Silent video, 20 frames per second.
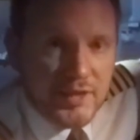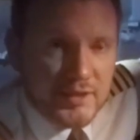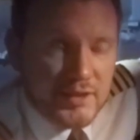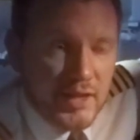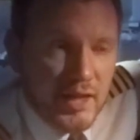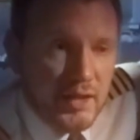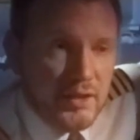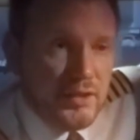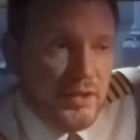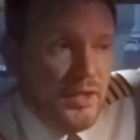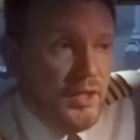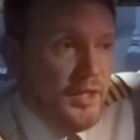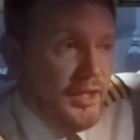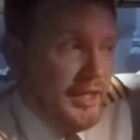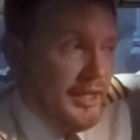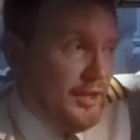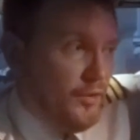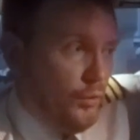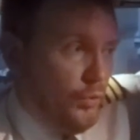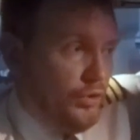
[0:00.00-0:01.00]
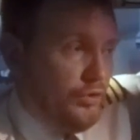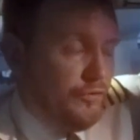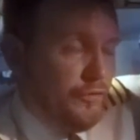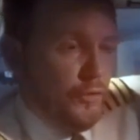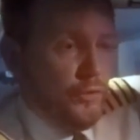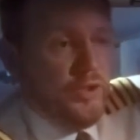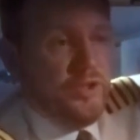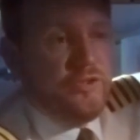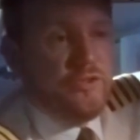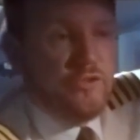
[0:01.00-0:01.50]
like that in order
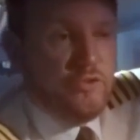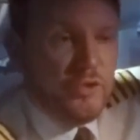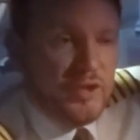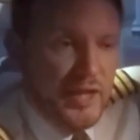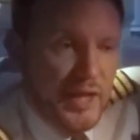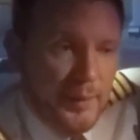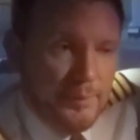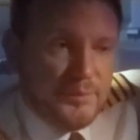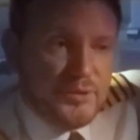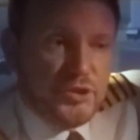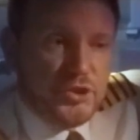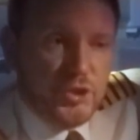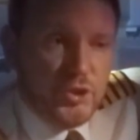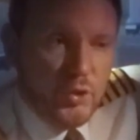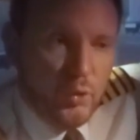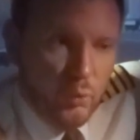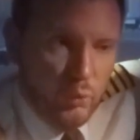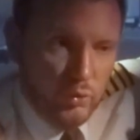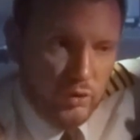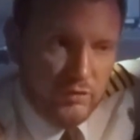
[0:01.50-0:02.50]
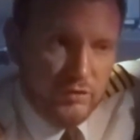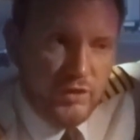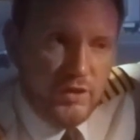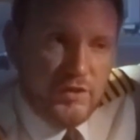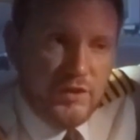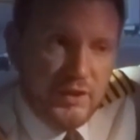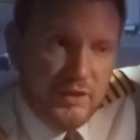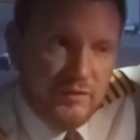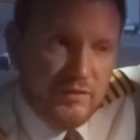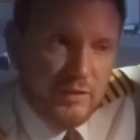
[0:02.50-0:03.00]
for it to capture all of the
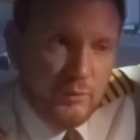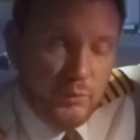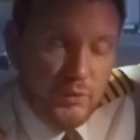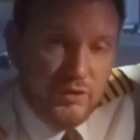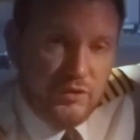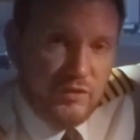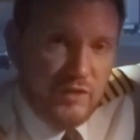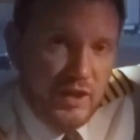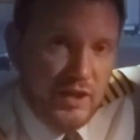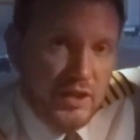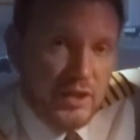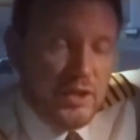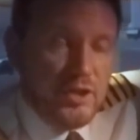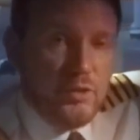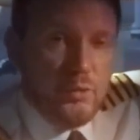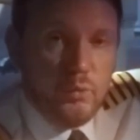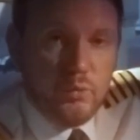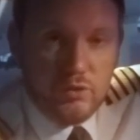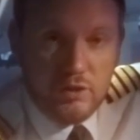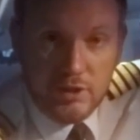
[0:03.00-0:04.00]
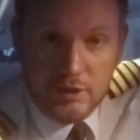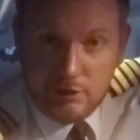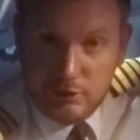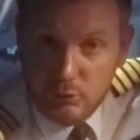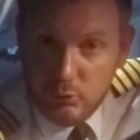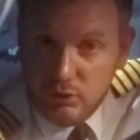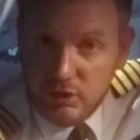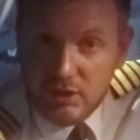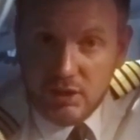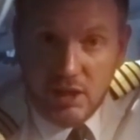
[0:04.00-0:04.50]
things that we say,
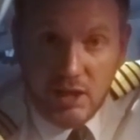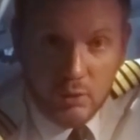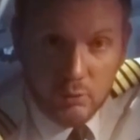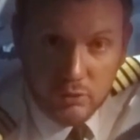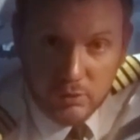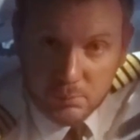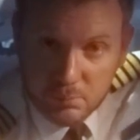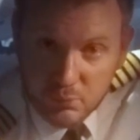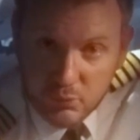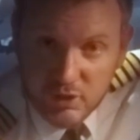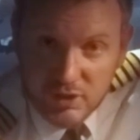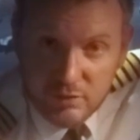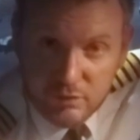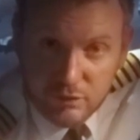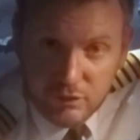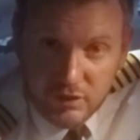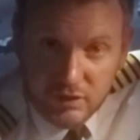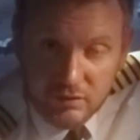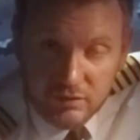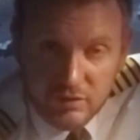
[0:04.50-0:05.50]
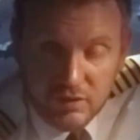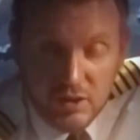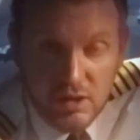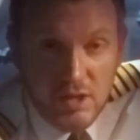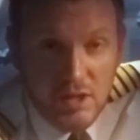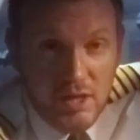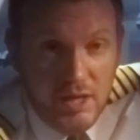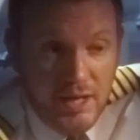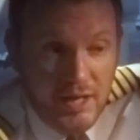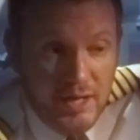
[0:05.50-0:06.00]
including our briefings,
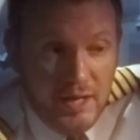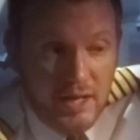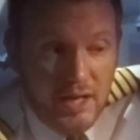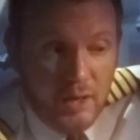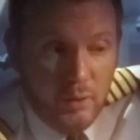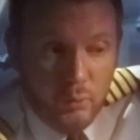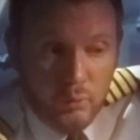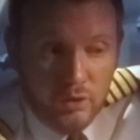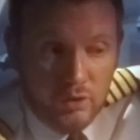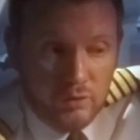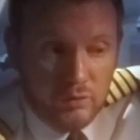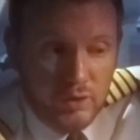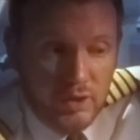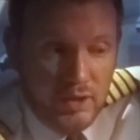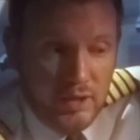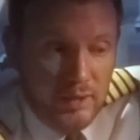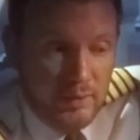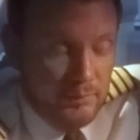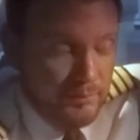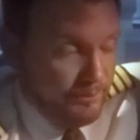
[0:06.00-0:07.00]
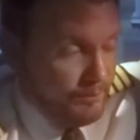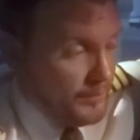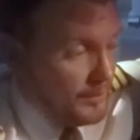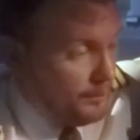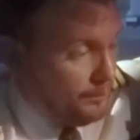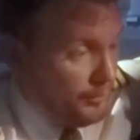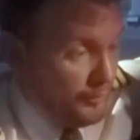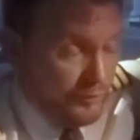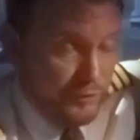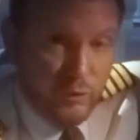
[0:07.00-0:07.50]
our
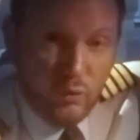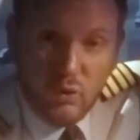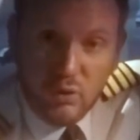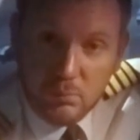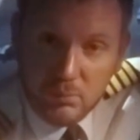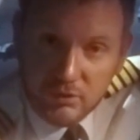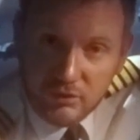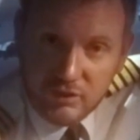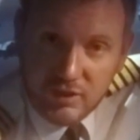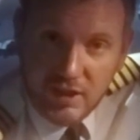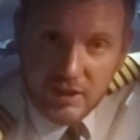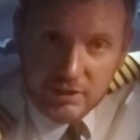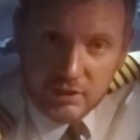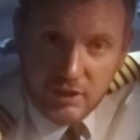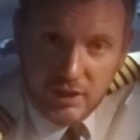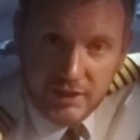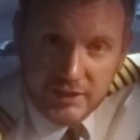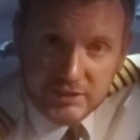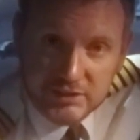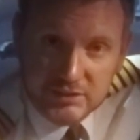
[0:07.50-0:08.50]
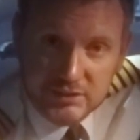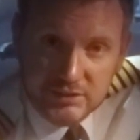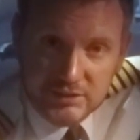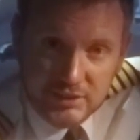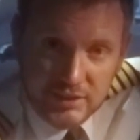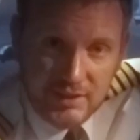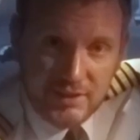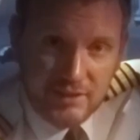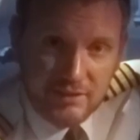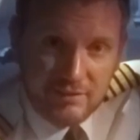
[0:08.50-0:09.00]
performance calculations
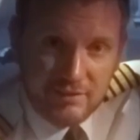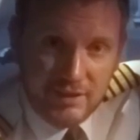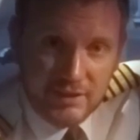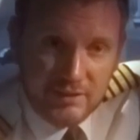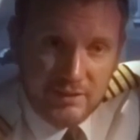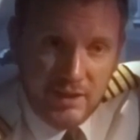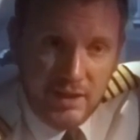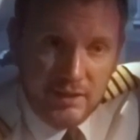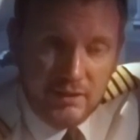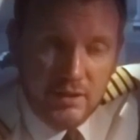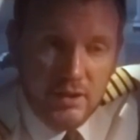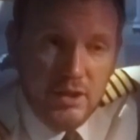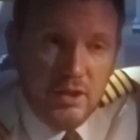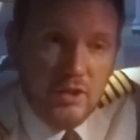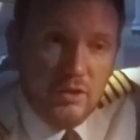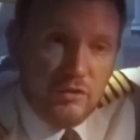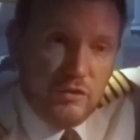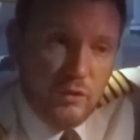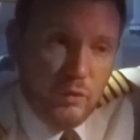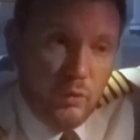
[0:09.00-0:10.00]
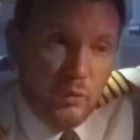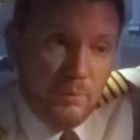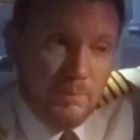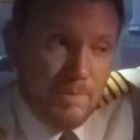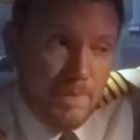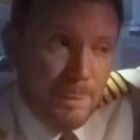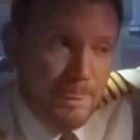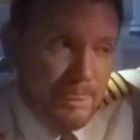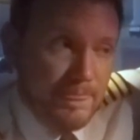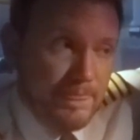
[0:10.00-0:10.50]
and things like that, so
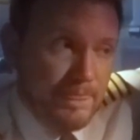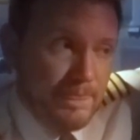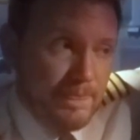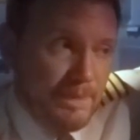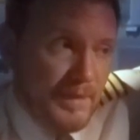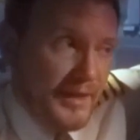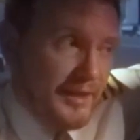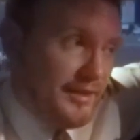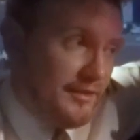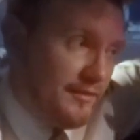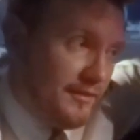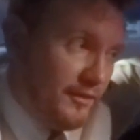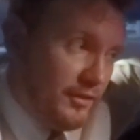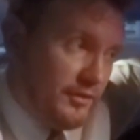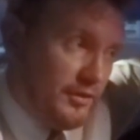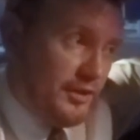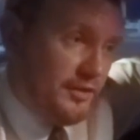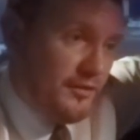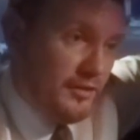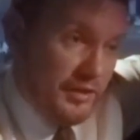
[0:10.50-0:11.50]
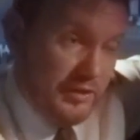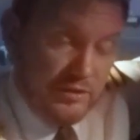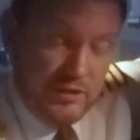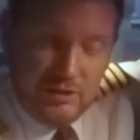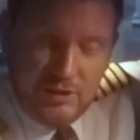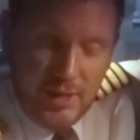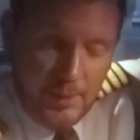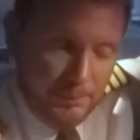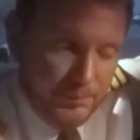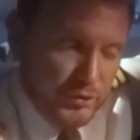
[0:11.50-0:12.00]
that it
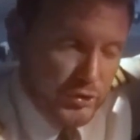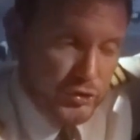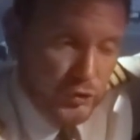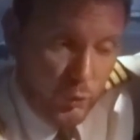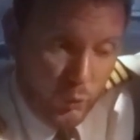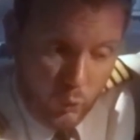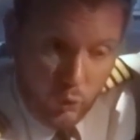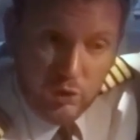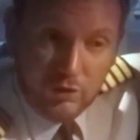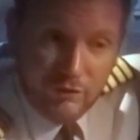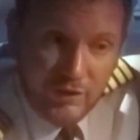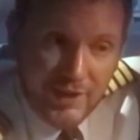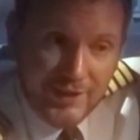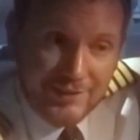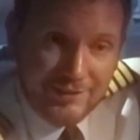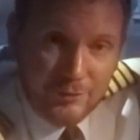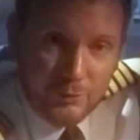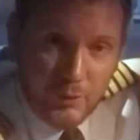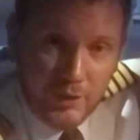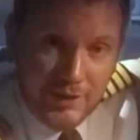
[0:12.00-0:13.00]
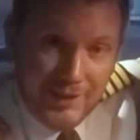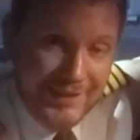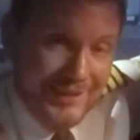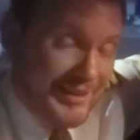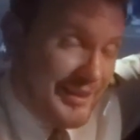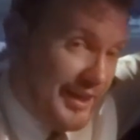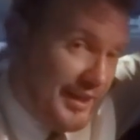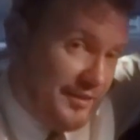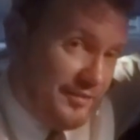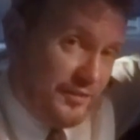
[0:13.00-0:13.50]
captures all of that as well.
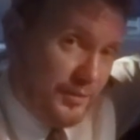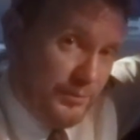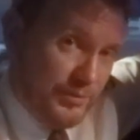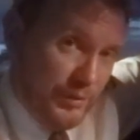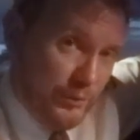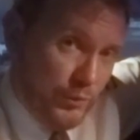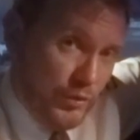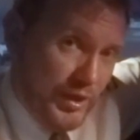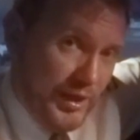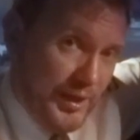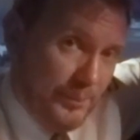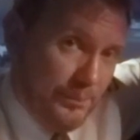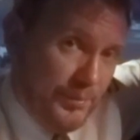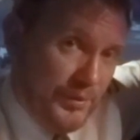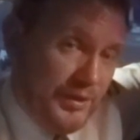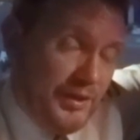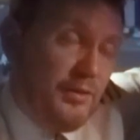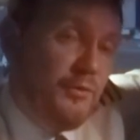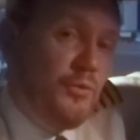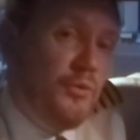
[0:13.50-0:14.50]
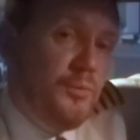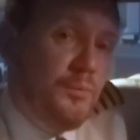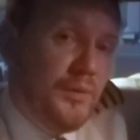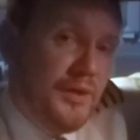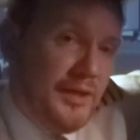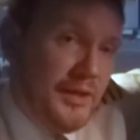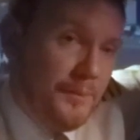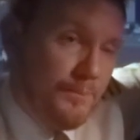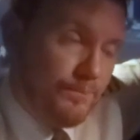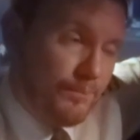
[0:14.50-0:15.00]
In case something would happen, it would
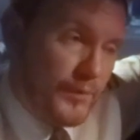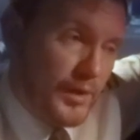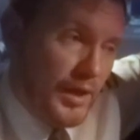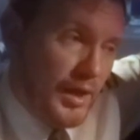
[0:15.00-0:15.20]
be